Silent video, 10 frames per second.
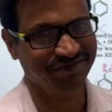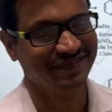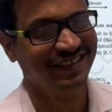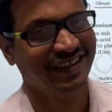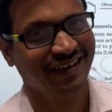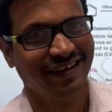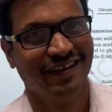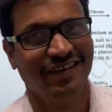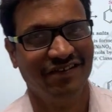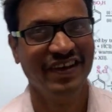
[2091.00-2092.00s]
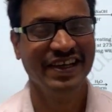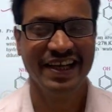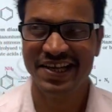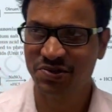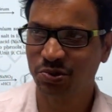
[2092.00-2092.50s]
Oleum.
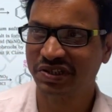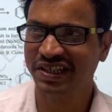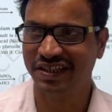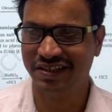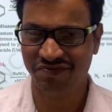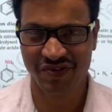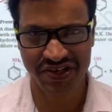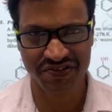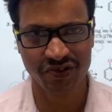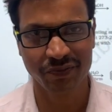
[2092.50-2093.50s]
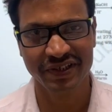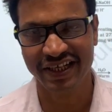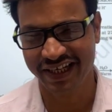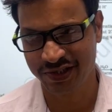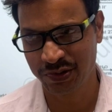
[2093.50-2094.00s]
When SO3 will
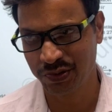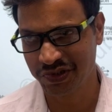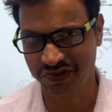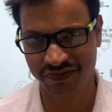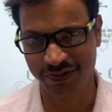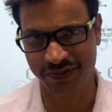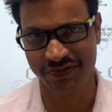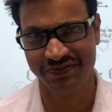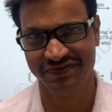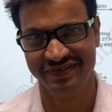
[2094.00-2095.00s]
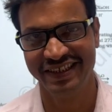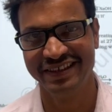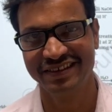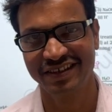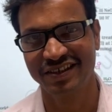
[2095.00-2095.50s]
dissolve in H2SO4,
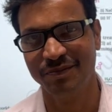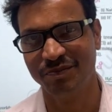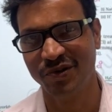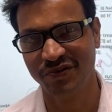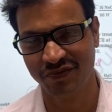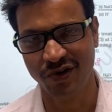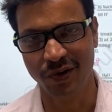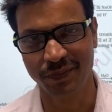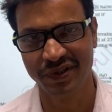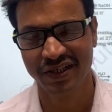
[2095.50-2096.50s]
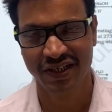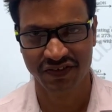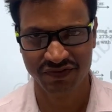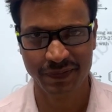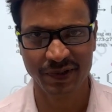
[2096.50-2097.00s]
then the compound
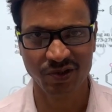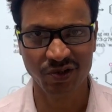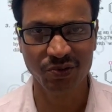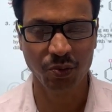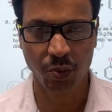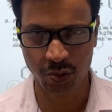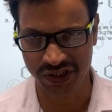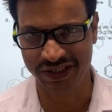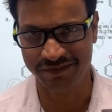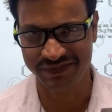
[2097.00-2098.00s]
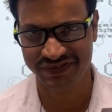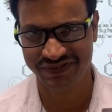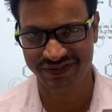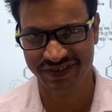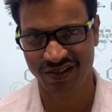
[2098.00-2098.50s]
formed will be called
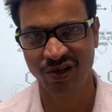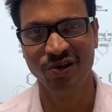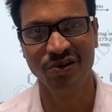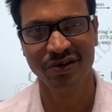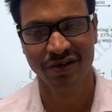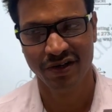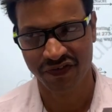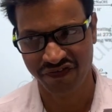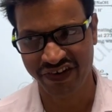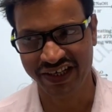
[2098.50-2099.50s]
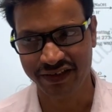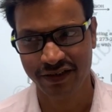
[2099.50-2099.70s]
oleum. or